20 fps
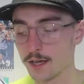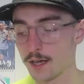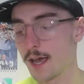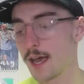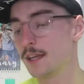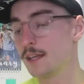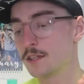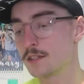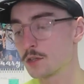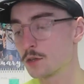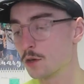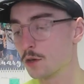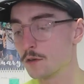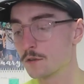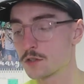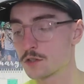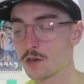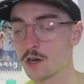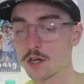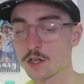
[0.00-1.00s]
any sort
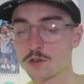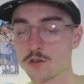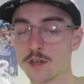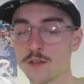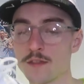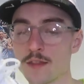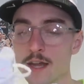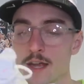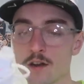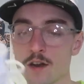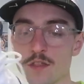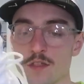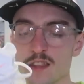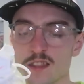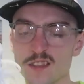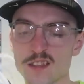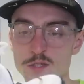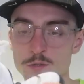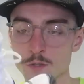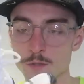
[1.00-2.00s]
of structure in there, I
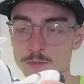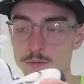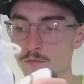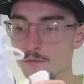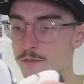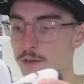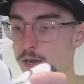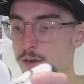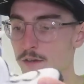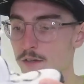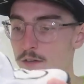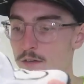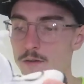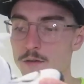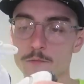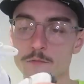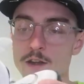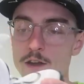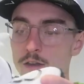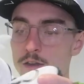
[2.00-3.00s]
think this would be very
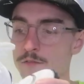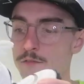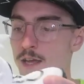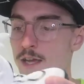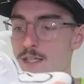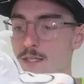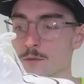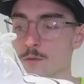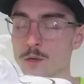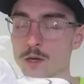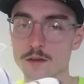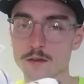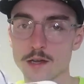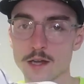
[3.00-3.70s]
very flexible,